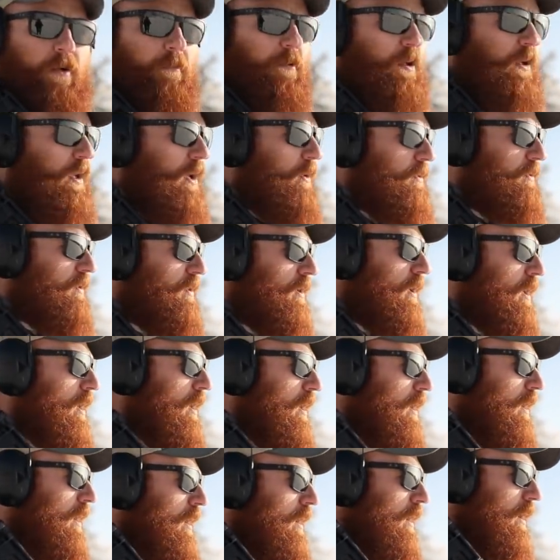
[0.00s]
up close
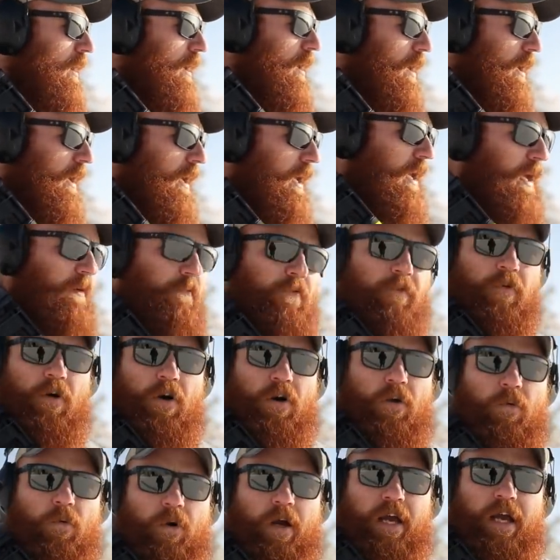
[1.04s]
and
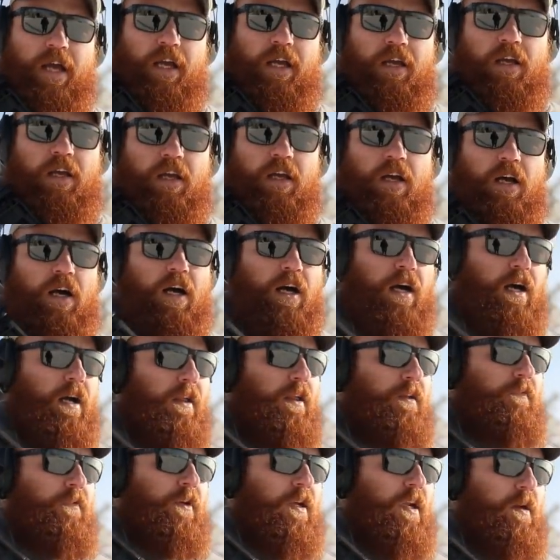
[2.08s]
far away.
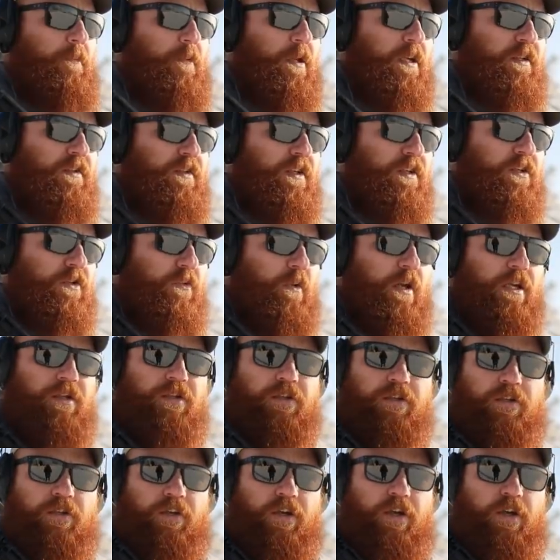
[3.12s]
If you're going to be in a
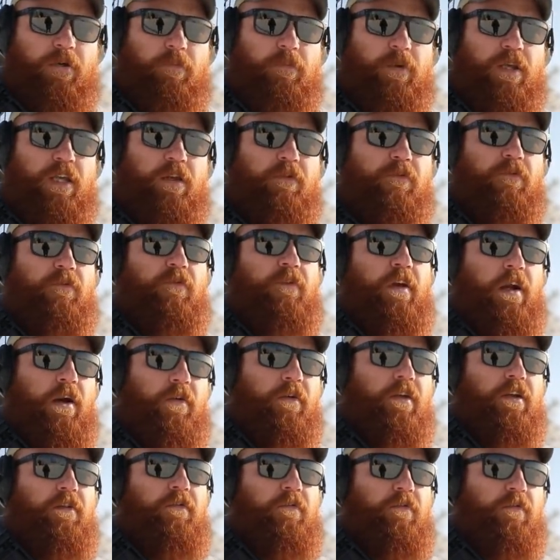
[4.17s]
situation, you're going to be
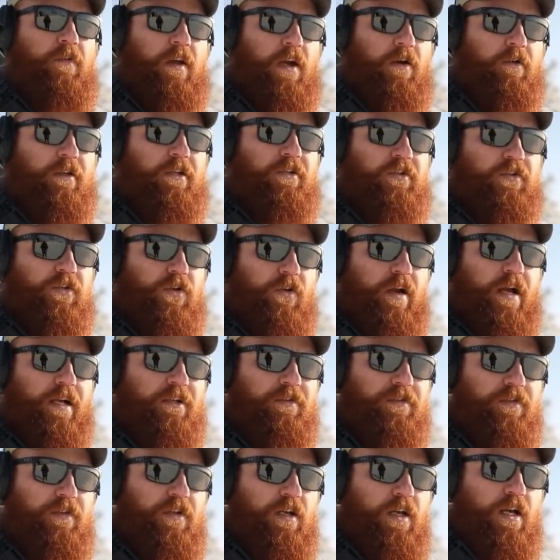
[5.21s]
very, very
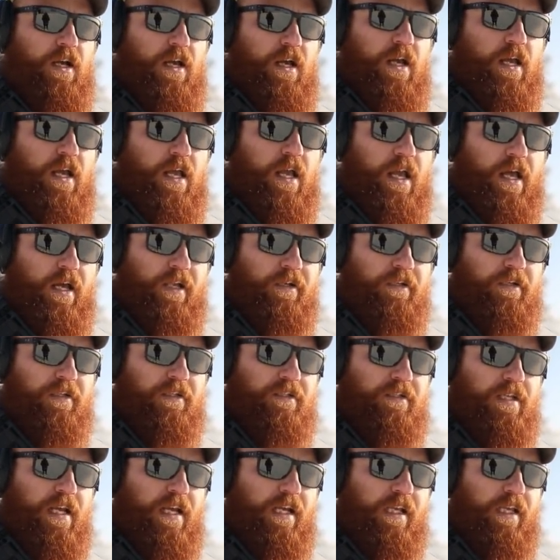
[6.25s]
stressed, and
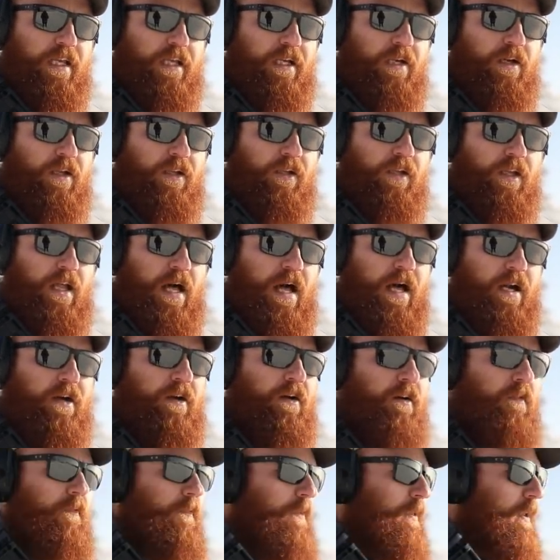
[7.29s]
taking a lot
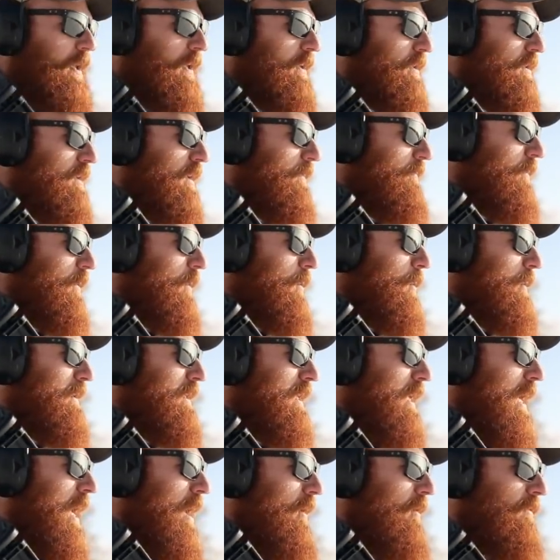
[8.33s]
of the
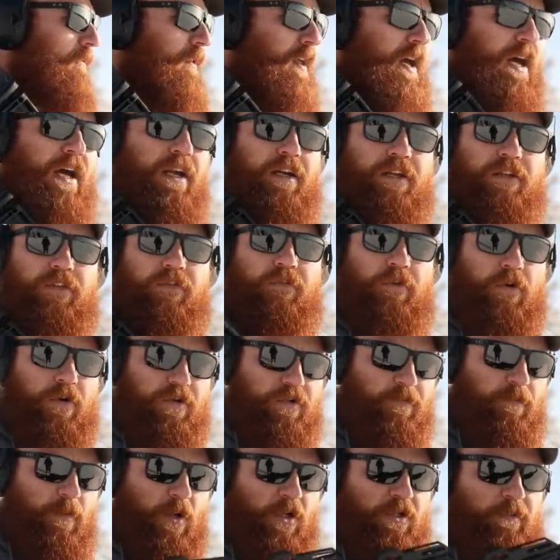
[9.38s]
difficulty out of that as far
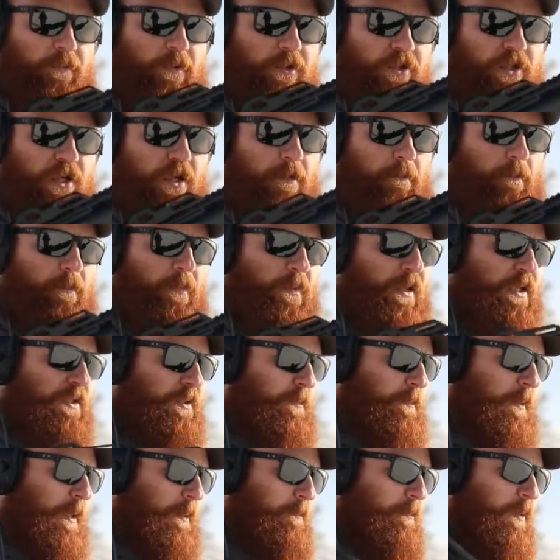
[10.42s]
as marksmanship is
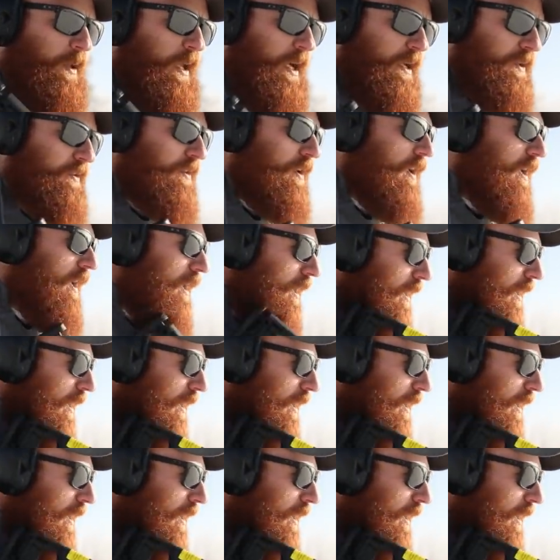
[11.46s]
a big plus.